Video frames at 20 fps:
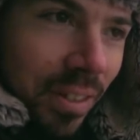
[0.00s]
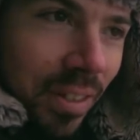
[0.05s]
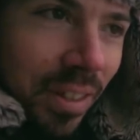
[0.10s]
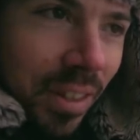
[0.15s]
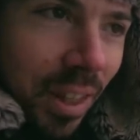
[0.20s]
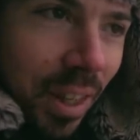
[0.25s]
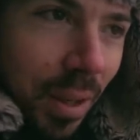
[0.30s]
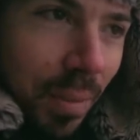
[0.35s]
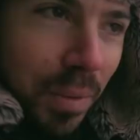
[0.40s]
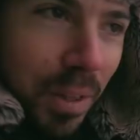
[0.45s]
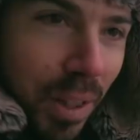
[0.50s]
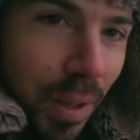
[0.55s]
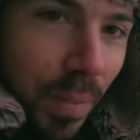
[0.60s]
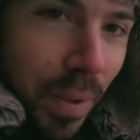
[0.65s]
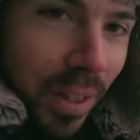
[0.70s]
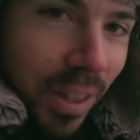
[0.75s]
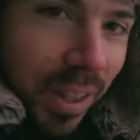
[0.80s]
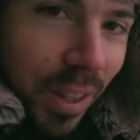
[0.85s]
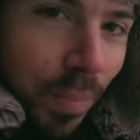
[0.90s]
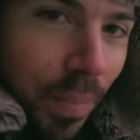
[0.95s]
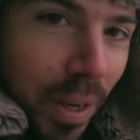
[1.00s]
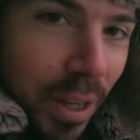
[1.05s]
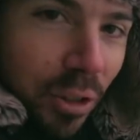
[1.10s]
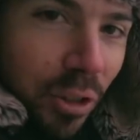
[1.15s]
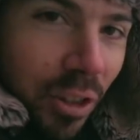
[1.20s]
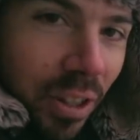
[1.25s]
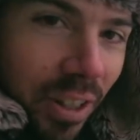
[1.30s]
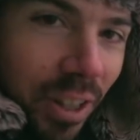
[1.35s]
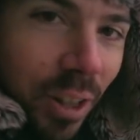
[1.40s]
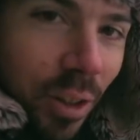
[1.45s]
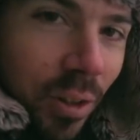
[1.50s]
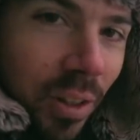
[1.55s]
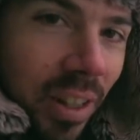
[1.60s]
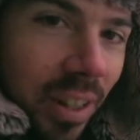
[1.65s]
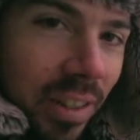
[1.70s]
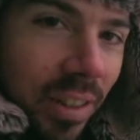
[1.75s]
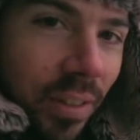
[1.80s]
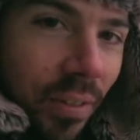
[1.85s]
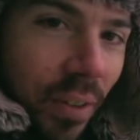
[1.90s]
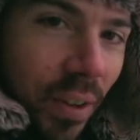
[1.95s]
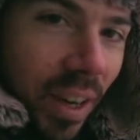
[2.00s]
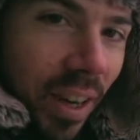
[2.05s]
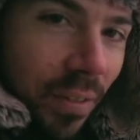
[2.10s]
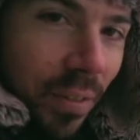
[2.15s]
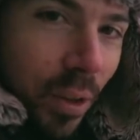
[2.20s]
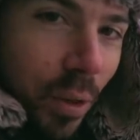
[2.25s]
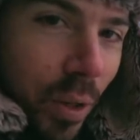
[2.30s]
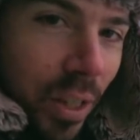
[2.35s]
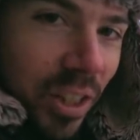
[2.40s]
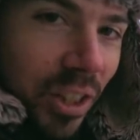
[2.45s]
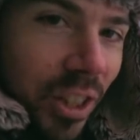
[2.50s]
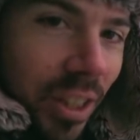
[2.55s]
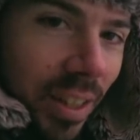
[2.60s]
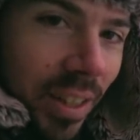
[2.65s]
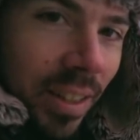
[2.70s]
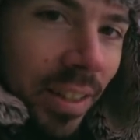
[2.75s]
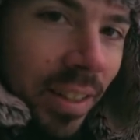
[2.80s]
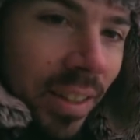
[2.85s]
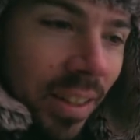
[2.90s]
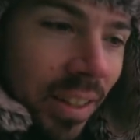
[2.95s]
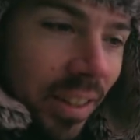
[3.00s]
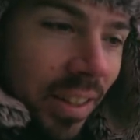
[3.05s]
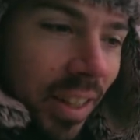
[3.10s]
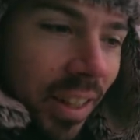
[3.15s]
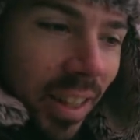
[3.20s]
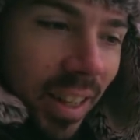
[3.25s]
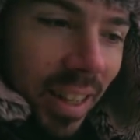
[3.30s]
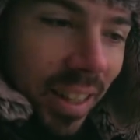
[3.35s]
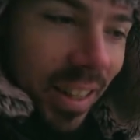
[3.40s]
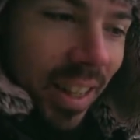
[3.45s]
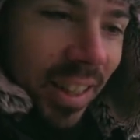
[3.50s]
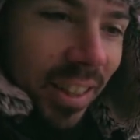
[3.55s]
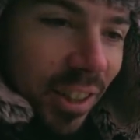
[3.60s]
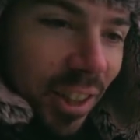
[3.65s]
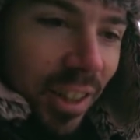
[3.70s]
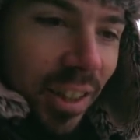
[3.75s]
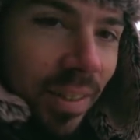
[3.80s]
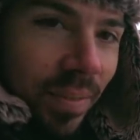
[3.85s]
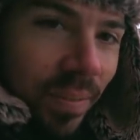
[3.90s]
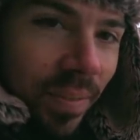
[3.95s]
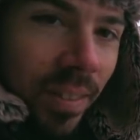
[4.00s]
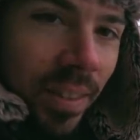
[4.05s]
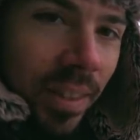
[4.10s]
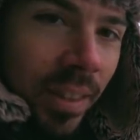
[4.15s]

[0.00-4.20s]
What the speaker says: Sign up to the monthly Patreon Q&As if you have a question, because I can't get to them